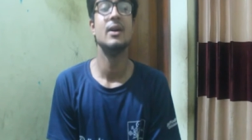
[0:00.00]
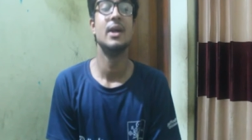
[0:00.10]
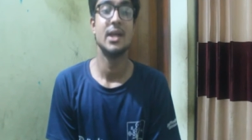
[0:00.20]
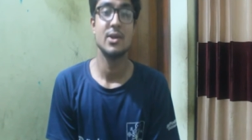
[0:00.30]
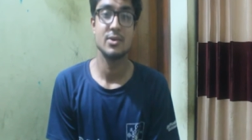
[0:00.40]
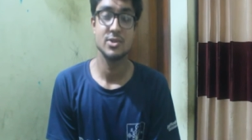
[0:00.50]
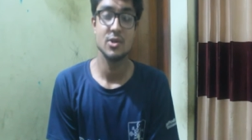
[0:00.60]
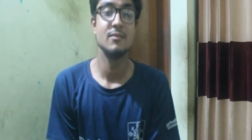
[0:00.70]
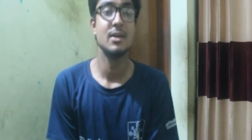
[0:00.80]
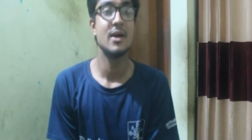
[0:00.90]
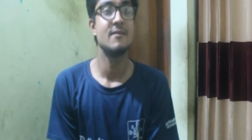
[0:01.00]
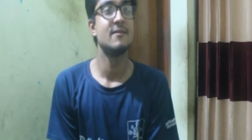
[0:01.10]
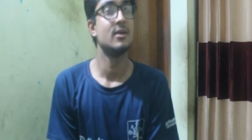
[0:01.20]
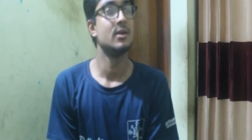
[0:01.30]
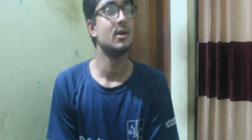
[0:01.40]
in our job
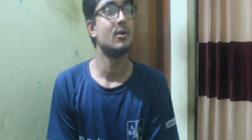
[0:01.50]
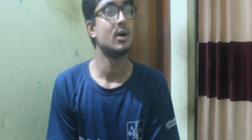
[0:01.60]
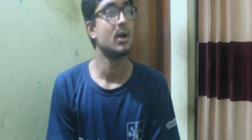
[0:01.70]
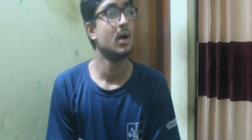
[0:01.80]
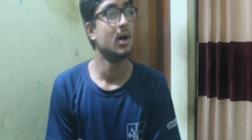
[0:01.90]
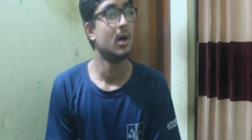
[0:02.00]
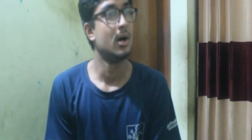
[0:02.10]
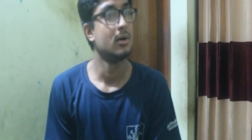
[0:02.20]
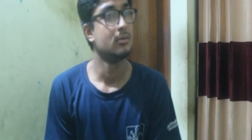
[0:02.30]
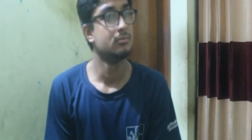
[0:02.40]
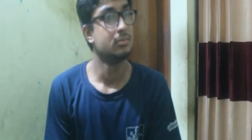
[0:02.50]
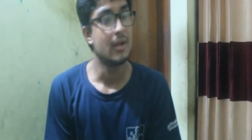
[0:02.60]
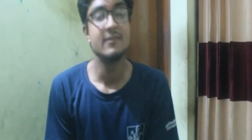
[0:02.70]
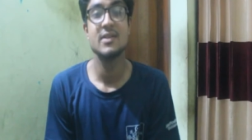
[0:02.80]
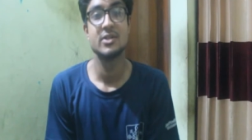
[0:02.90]
life, in our
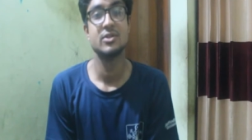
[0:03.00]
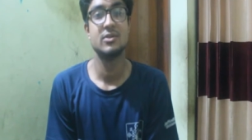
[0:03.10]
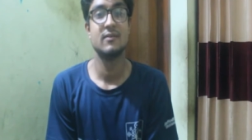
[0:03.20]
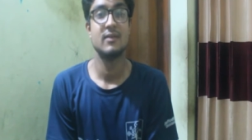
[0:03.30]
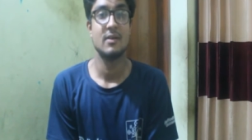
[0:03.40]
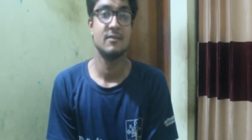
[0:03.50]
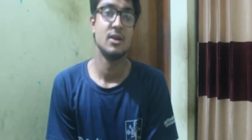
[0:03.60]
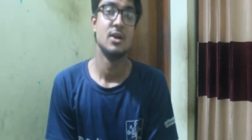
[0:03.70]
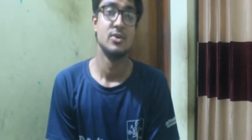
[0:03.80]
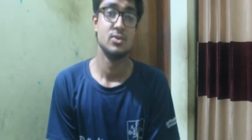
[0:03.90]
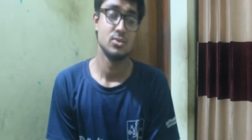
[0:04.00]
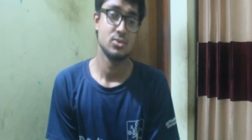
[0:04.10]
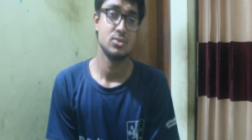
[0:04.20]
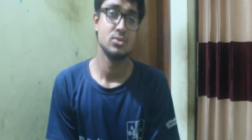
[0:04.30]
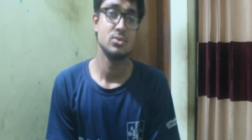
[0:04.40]
every sections of life. So
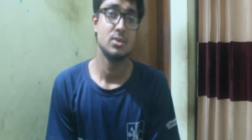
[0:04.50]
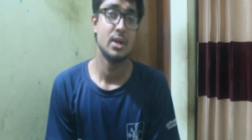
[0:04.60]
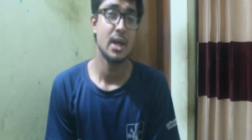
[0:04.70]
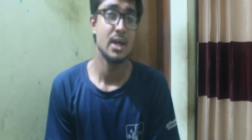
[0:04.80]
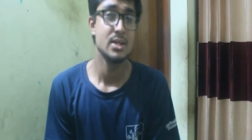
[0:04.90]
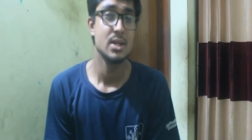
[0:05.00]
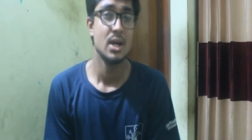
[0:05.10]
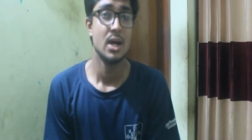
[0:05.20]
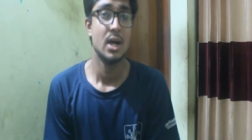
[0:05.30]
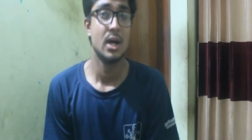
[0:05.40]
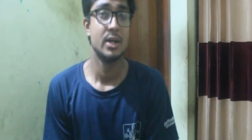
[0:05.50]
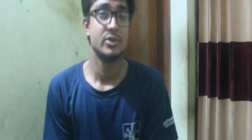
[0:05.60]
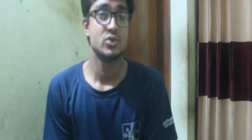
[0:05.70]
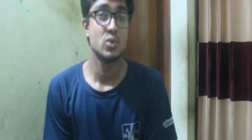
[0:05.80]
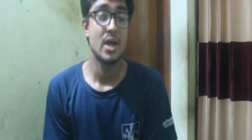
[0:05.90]
to get
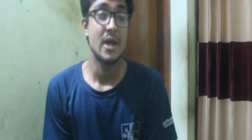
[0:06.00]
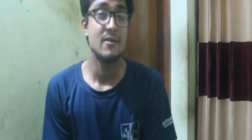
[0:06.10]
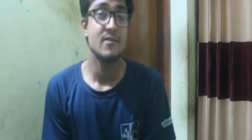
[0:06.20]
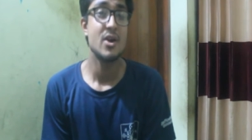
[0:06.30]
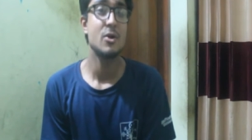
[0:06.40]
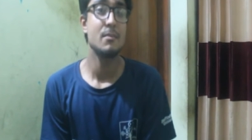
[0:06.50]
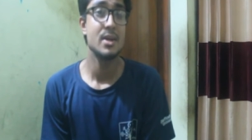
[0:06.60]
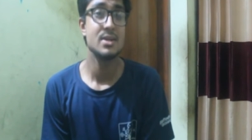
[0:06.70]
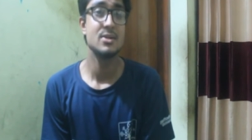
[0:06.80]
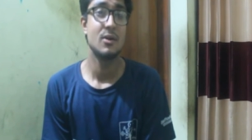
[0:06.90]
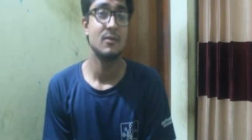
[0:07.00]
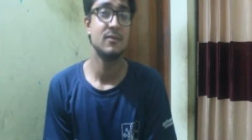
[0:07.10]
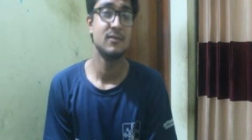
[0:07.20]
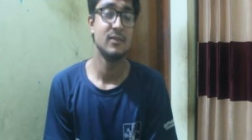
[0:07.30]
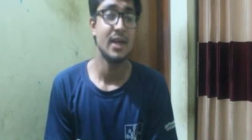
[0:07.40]
through an environment
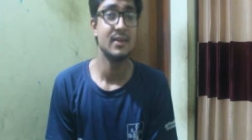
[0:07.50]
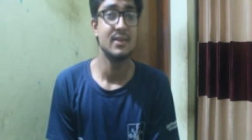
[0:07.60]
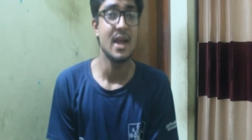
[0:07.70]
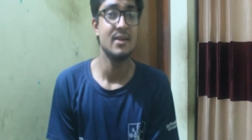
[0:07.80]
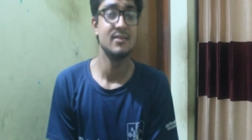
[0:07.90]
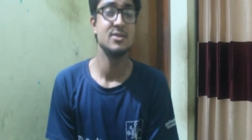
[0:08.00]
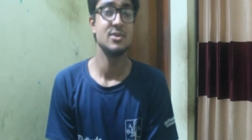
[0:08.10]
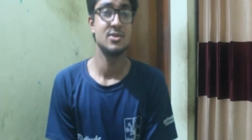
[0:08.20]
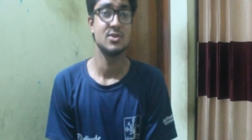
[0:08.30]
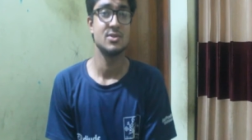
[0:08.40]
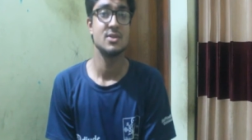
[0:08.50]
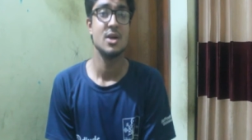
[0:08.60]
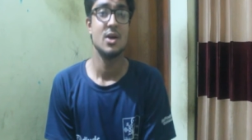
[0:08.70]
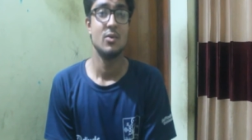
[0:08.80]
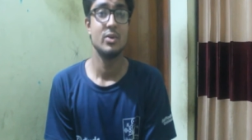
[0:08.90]
of like that situations,
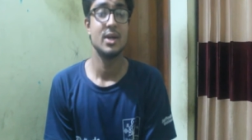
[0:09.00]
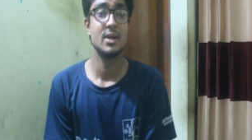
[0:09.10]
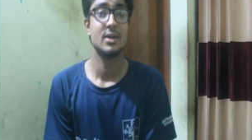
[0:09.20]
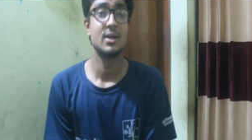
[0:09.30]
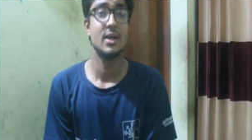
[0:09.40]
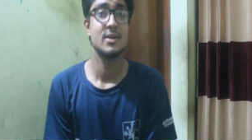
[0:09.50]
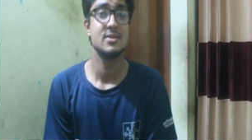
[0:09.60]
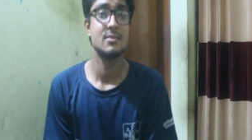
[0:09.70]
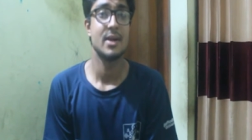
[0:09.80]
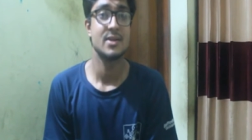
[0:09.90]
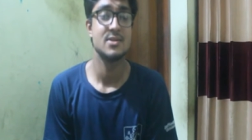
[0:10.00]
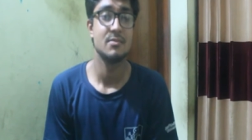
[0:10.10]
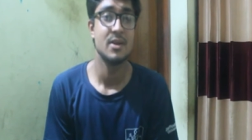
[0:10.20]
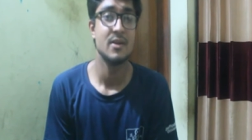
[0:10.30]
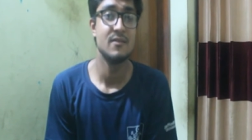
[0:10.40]
we can get some extra
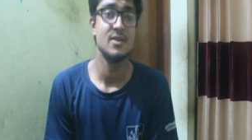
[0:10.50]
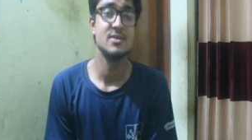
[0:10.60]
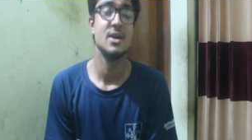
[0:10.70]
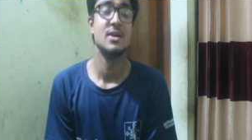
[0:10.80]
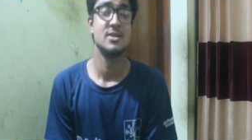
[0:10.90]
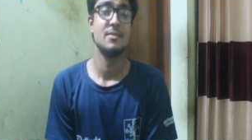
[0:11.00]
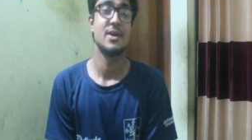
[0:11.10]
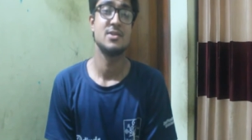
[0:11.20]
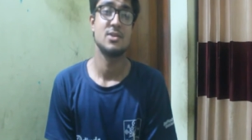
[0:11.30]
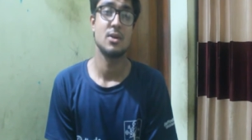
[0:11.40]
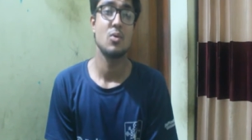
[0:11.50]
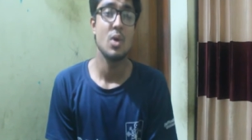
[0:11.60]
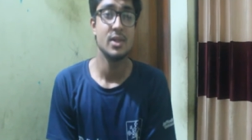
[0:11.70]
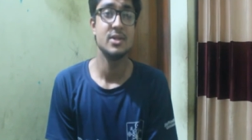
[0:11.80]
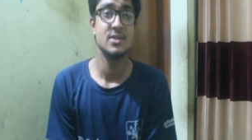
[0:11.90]
benefits, some extra
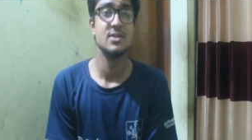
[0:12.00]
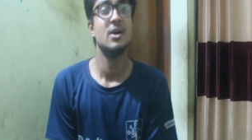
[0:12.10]
qualities